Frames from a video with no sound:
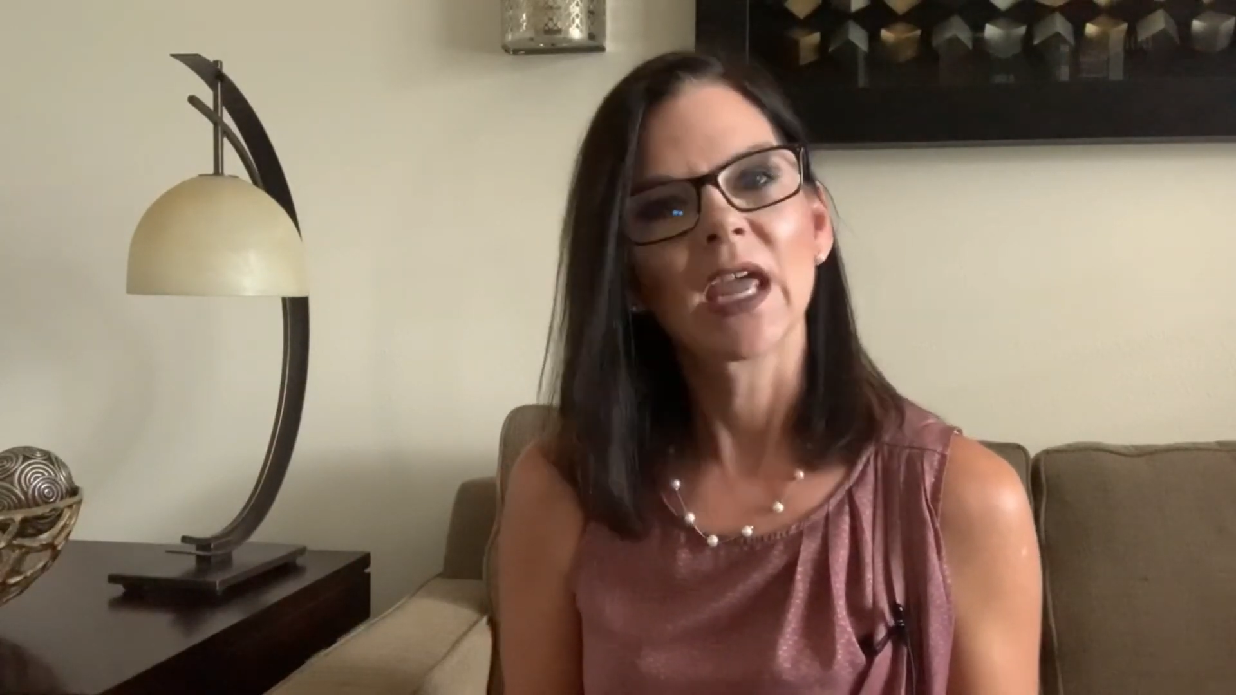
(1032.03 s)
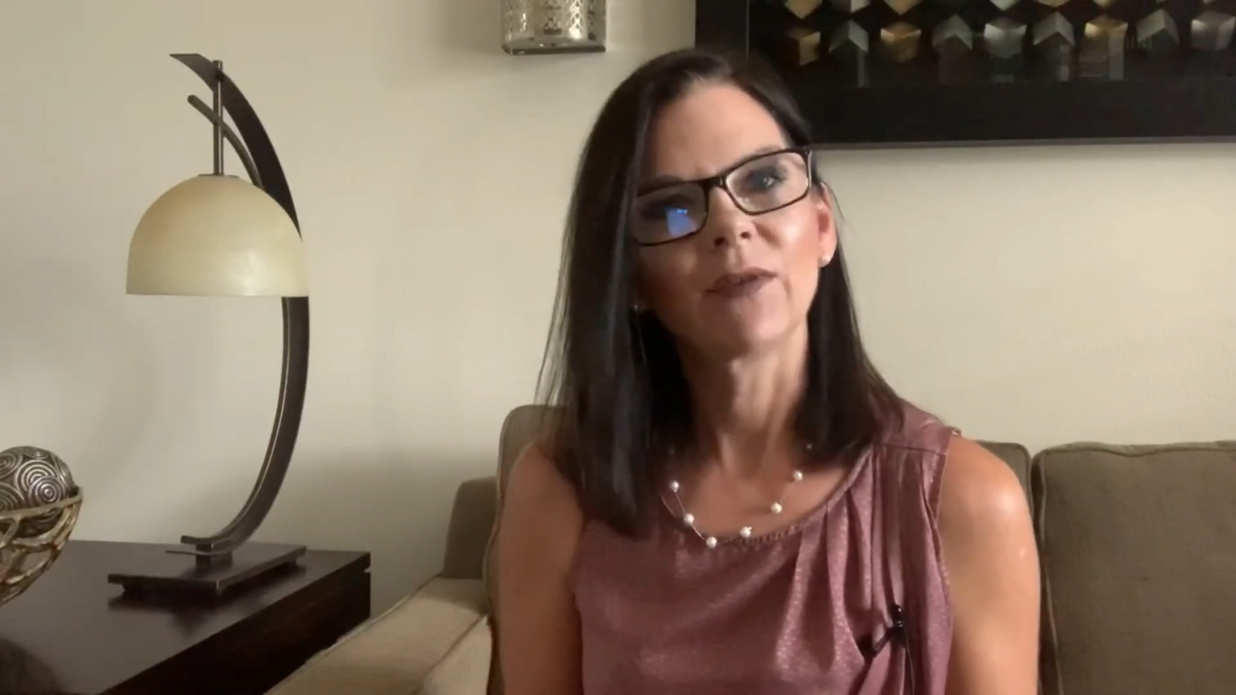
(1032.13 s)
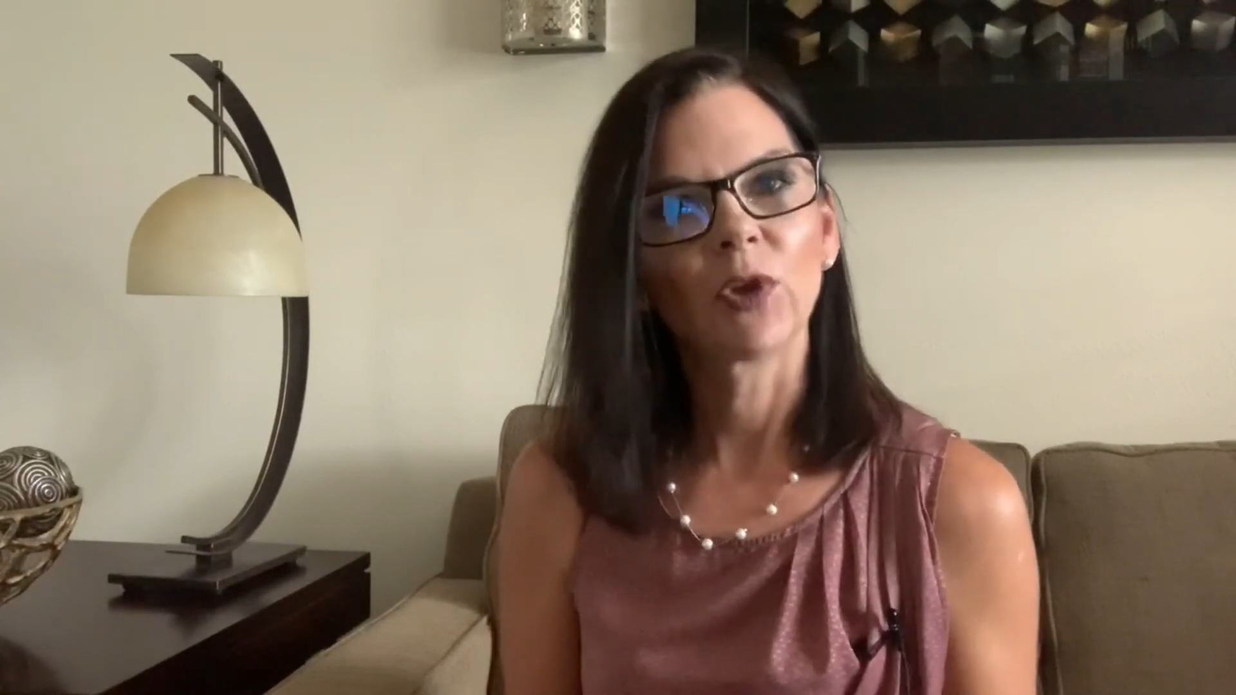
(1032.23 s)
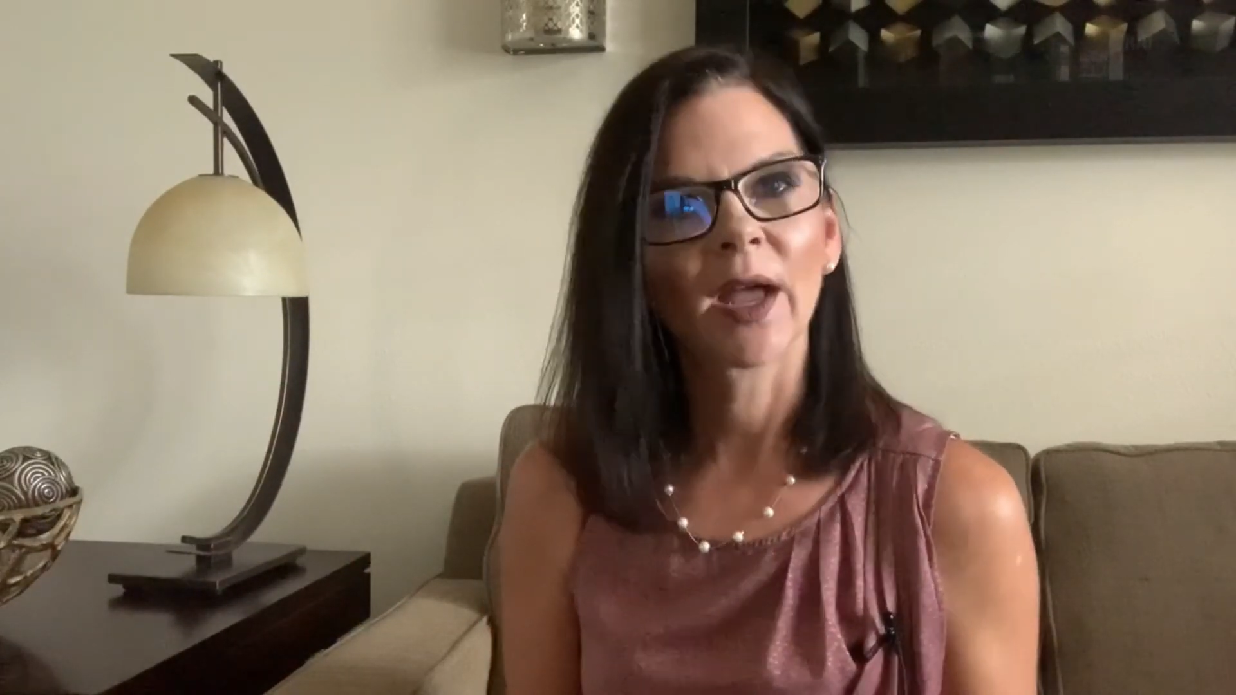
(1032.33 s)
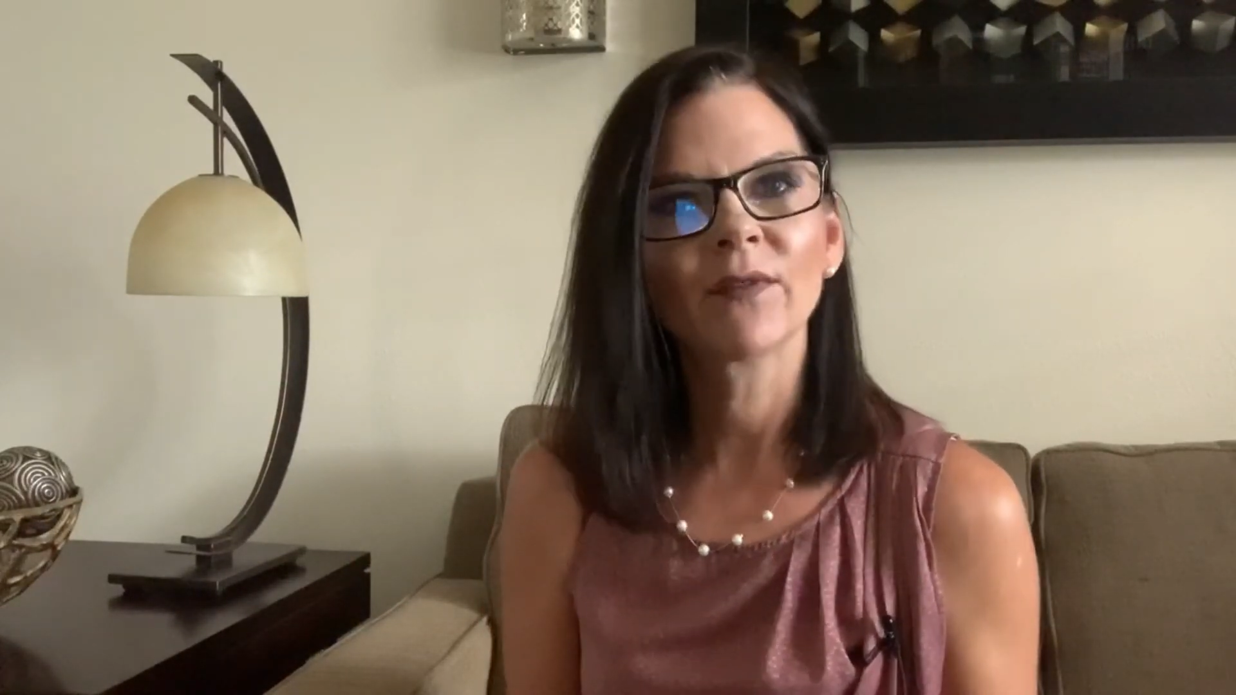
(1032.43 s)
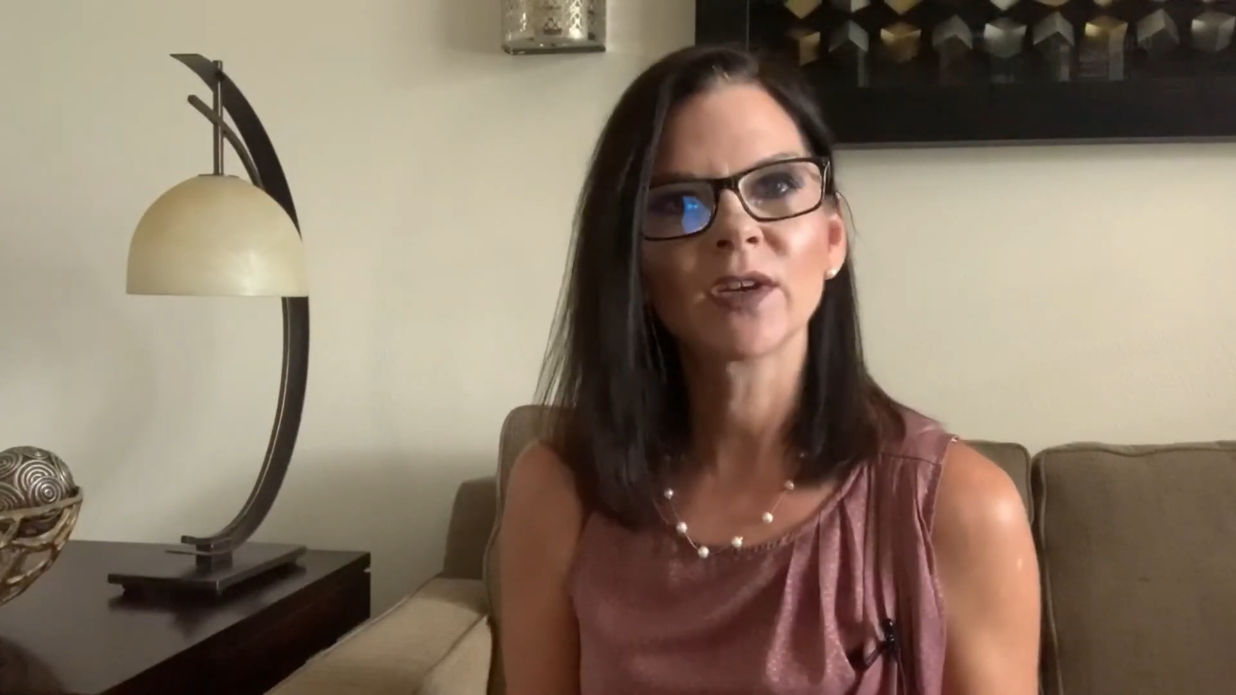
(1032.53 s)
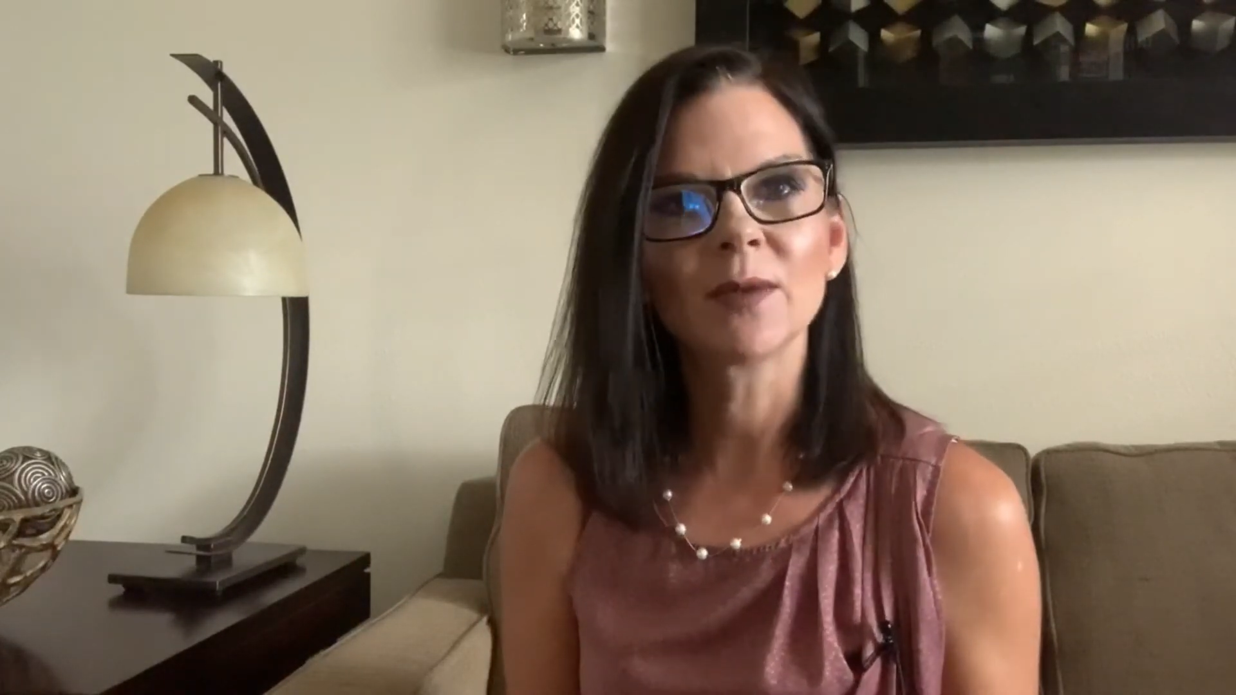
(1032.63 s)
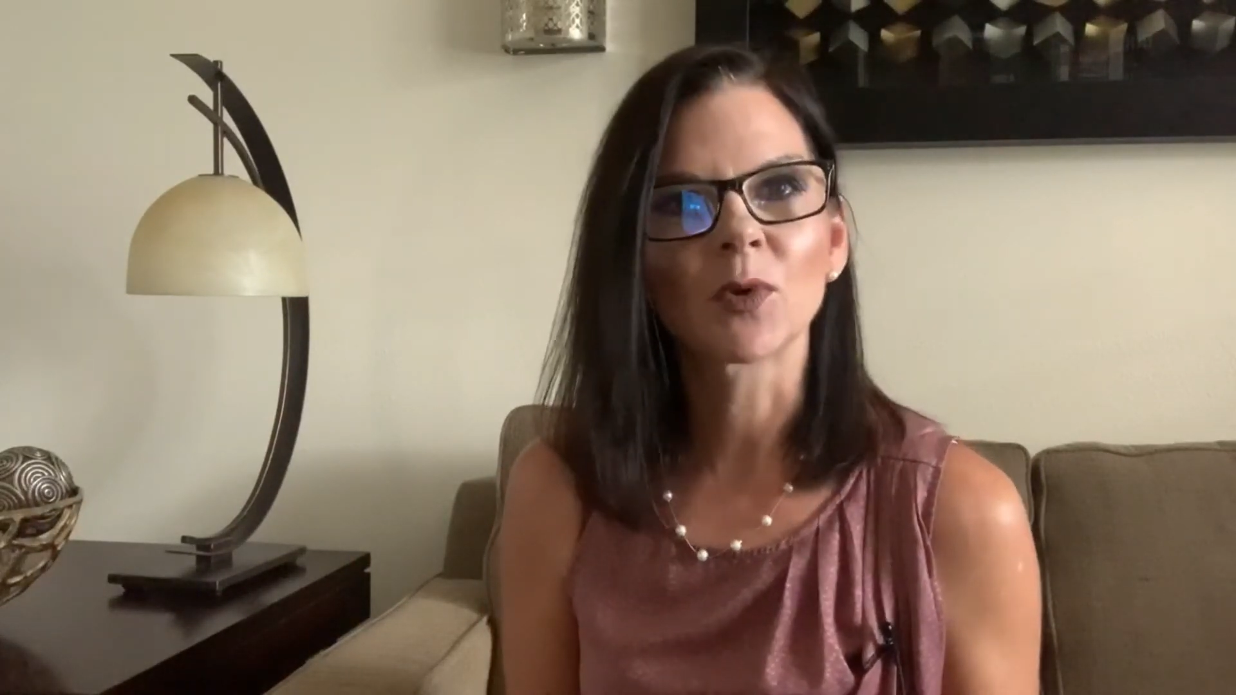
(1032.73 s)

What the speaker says: If you have any